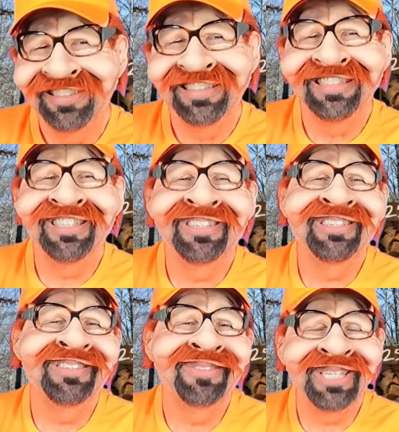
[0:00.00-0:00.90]

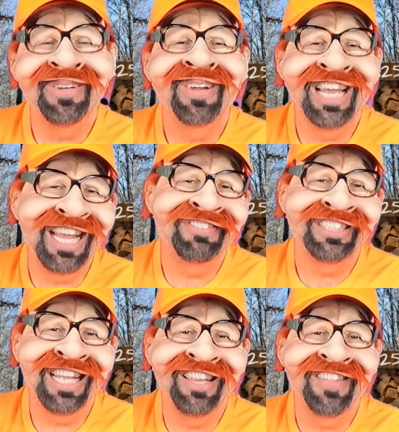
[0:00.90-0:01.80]
Oh, you know what I have to
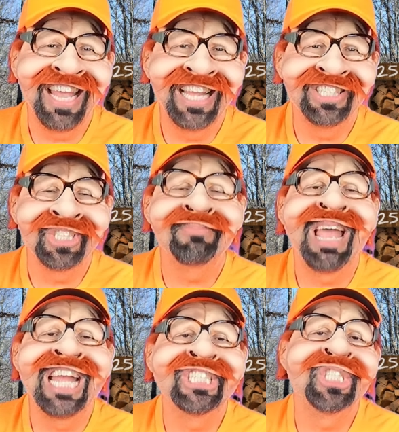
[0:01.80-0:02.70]
say to that?
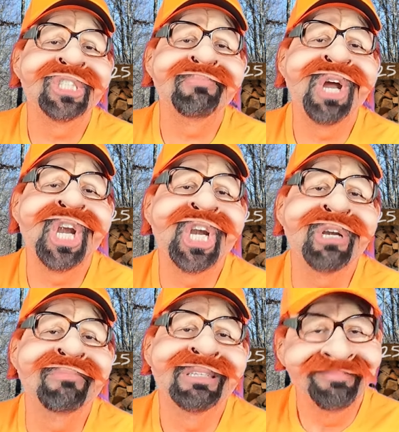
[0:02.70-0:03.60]
Smash and
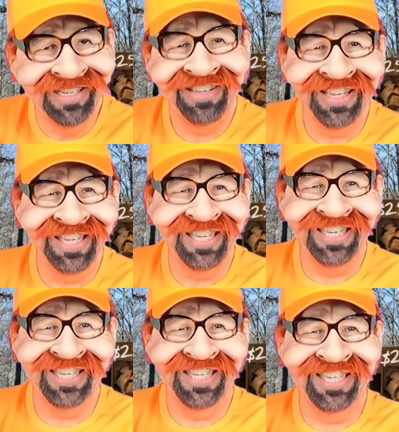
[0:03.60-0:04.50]
smirm.
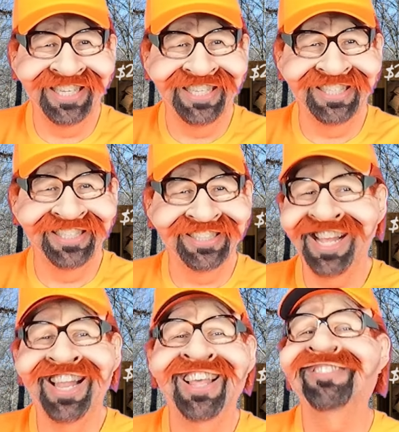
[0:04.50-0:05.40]
That's
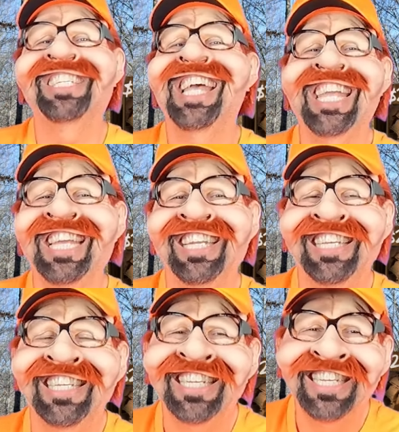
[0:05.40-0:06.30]
all I'm saying.
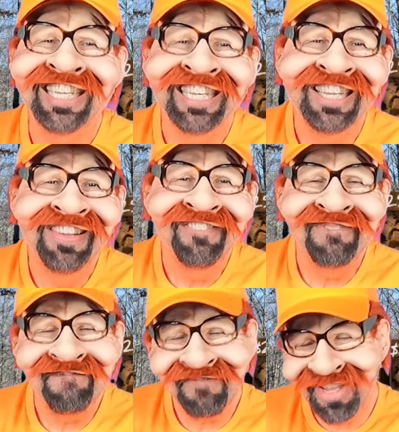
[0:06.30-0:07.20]

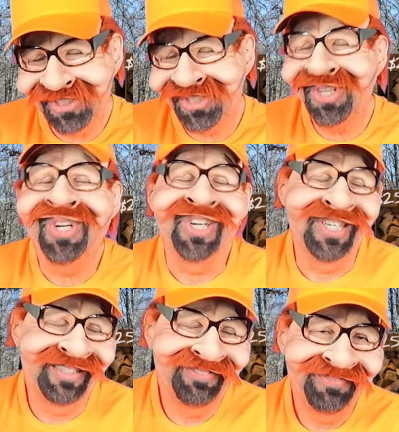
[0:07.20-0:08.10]
Sure,
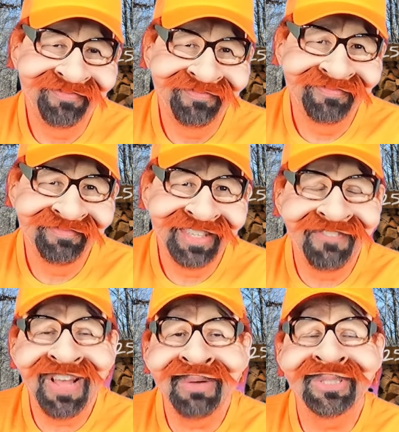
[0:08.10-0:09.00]

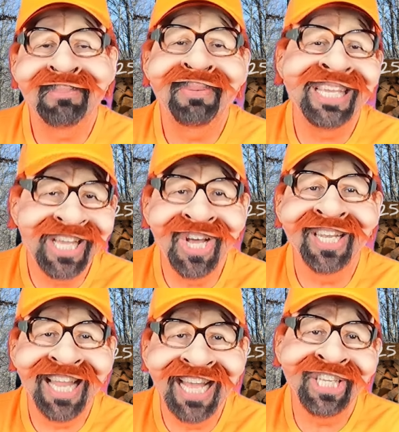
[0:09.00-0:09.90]
if I was a
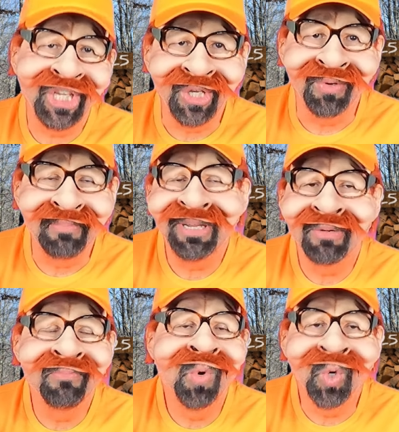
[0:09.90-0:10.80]
peon like you, a
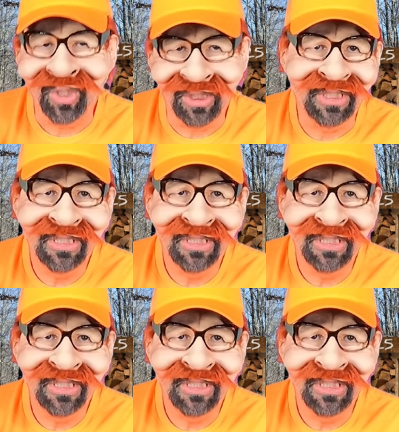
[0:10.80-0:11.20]
mere mortal,